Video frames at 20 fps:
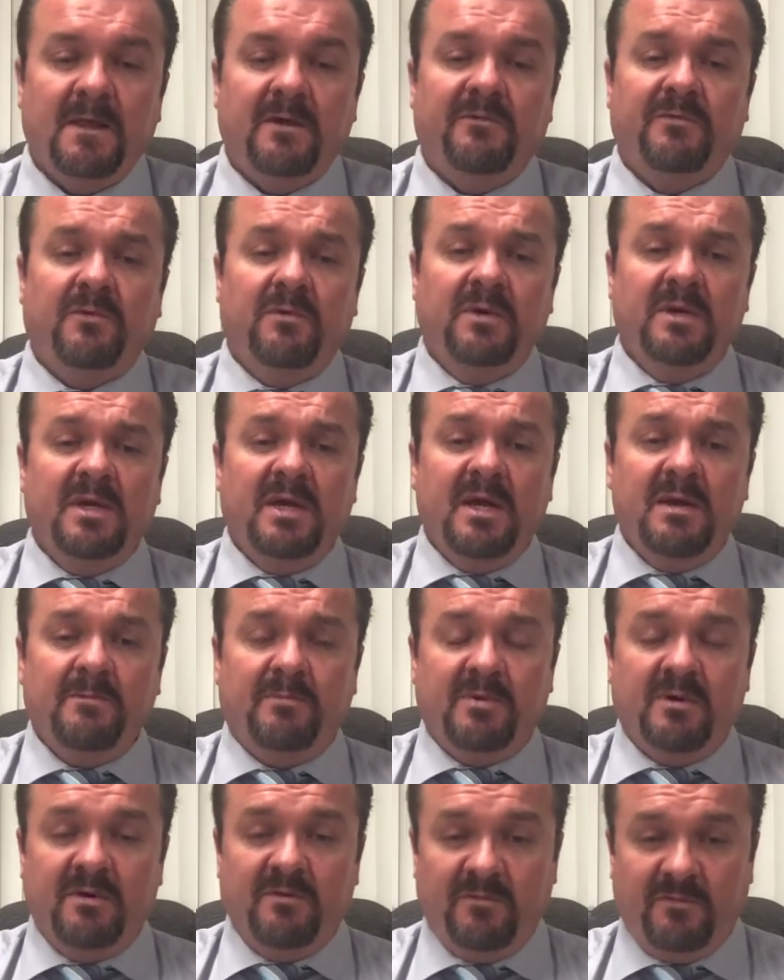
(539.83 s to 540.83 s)

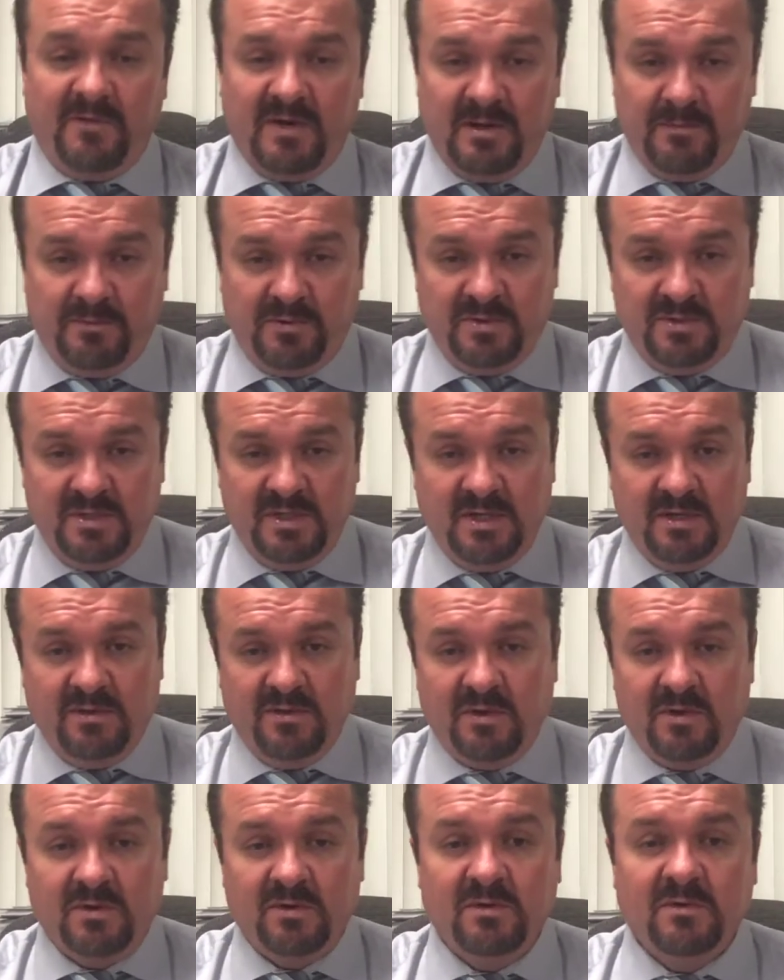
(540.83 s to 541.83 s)
48.5% of
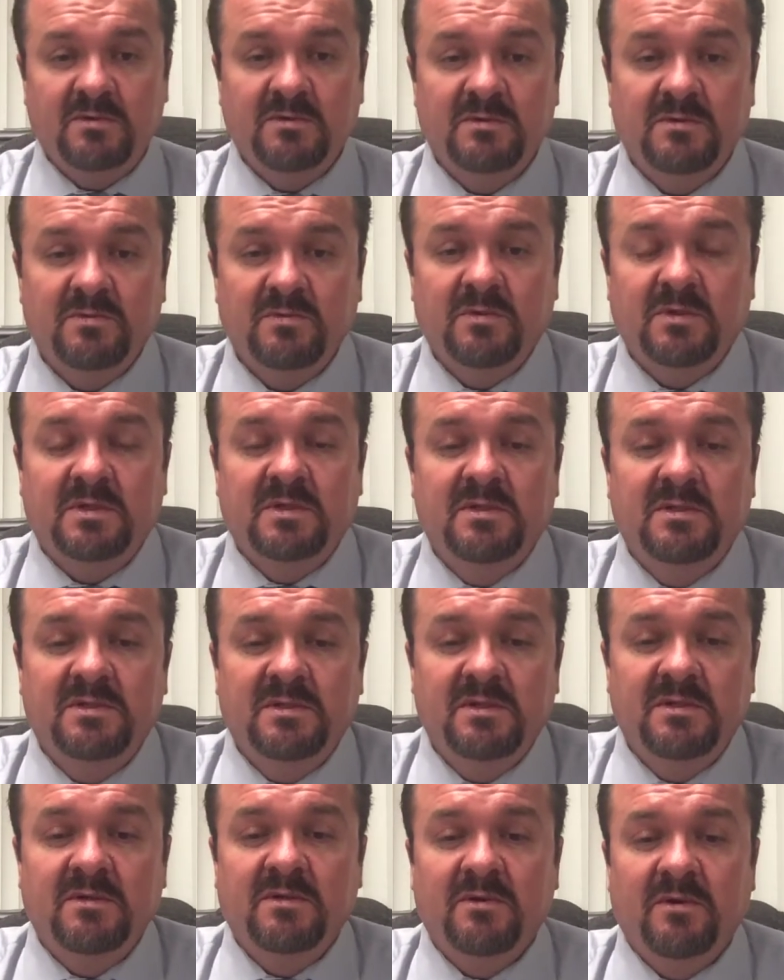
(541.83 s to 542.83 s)
the girls were
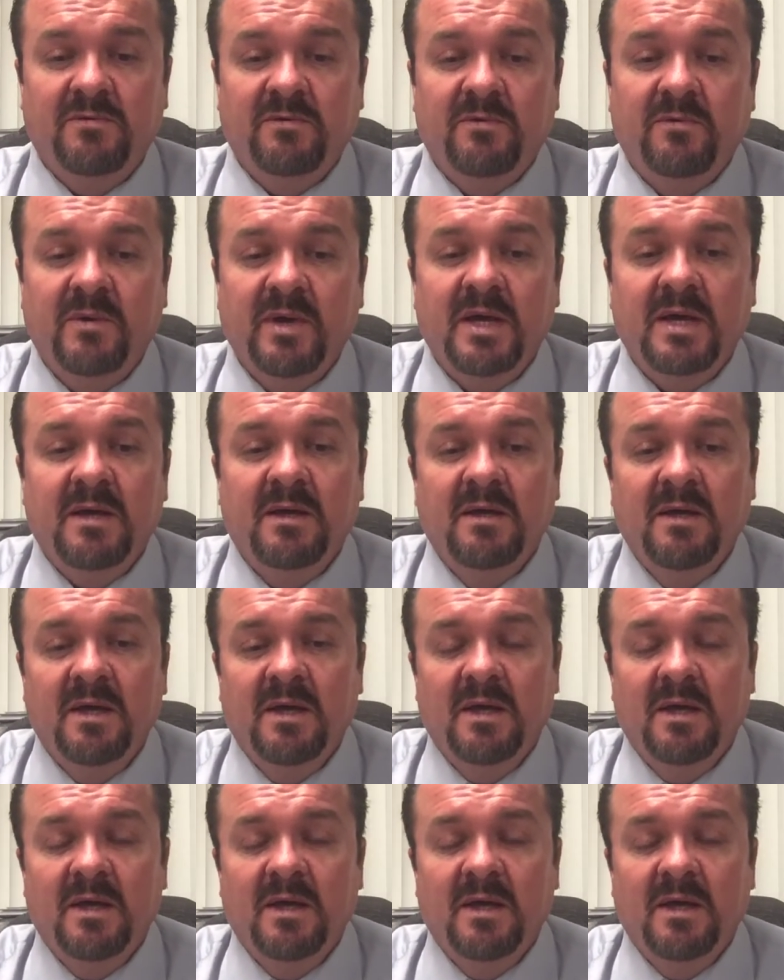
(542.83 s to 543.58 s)
considered overweight